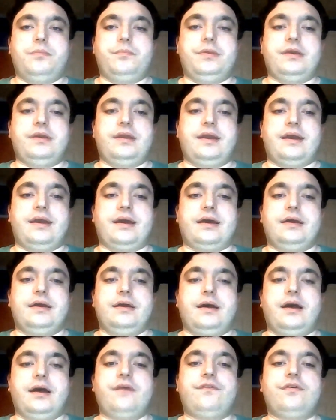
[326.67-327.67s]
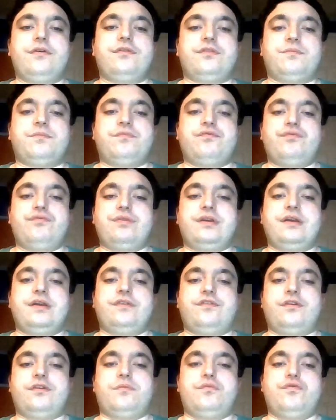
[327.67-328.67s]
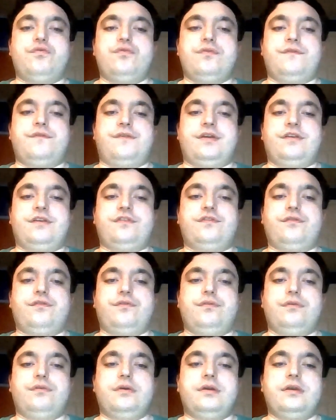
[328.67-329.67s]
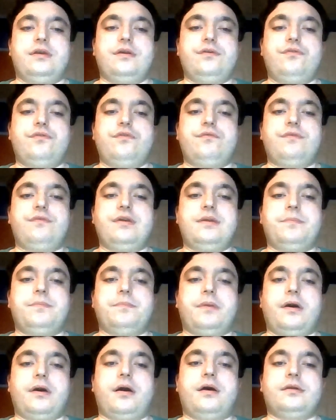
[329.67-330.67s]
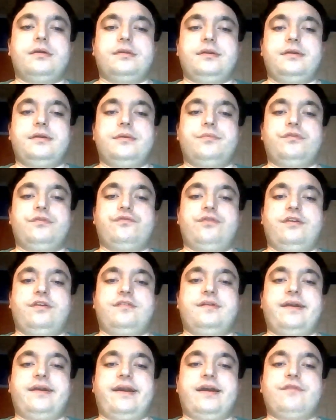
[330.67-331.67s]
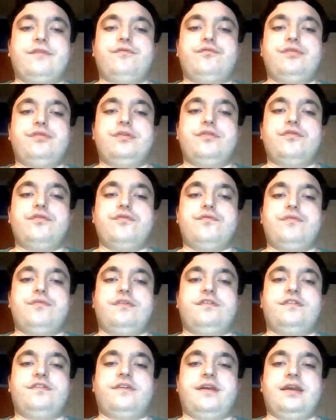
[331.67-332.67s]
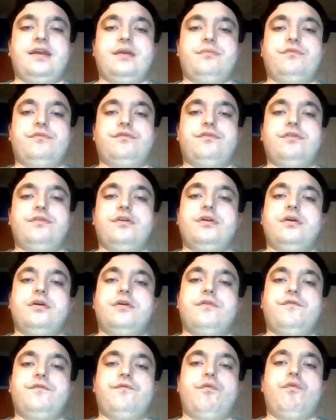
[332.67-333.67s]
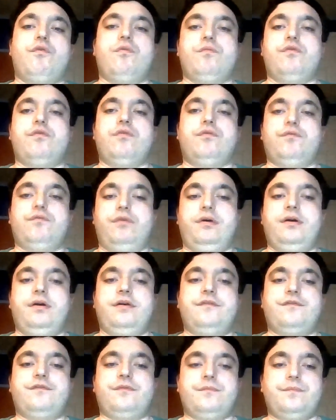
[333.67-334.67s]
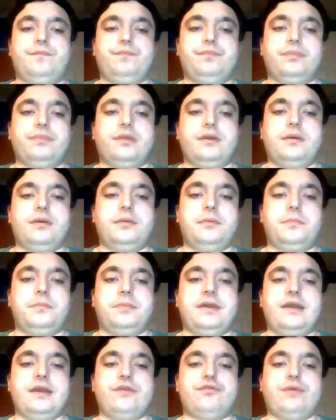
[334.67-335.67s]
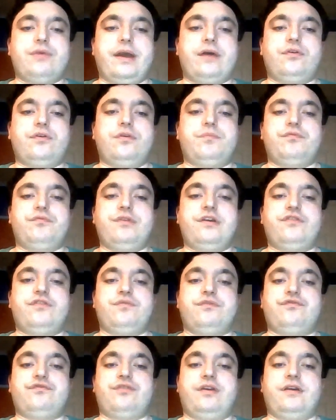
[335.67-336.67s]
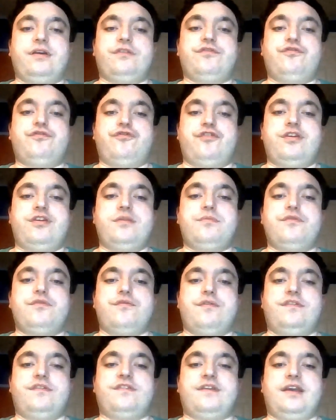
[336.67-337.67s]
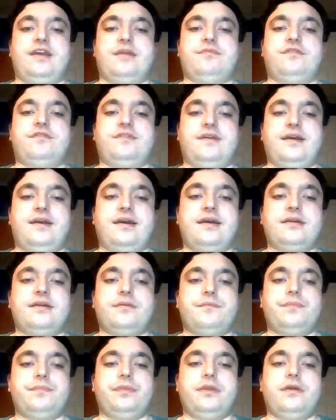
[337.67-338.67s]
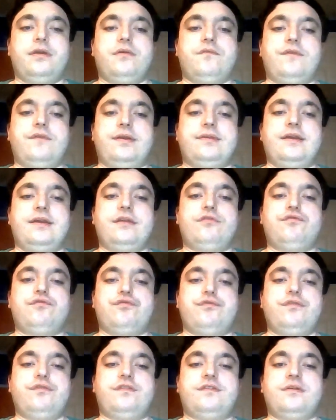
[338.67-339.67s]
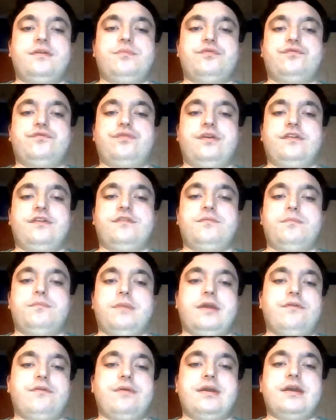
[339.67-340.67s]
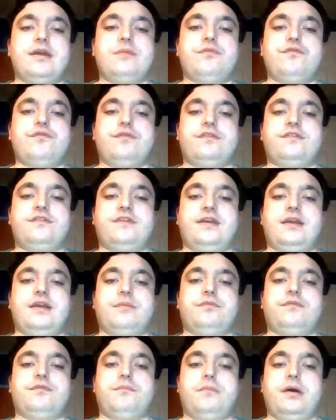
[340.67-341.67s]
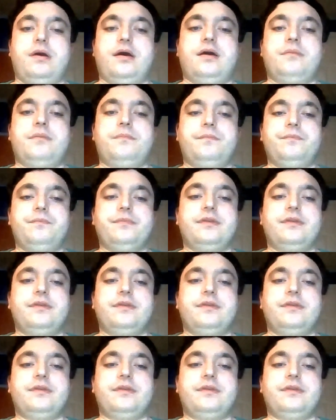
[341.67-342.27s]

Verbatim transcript: But yeah, I thought it was a pretty good movie. So Hillary Baack portrays Catherine, who is Sam's former love. Peter Albridge portrays Jim, who is Sam's dad. Wendy Crewson portrays Miriam, who is Sam's mom.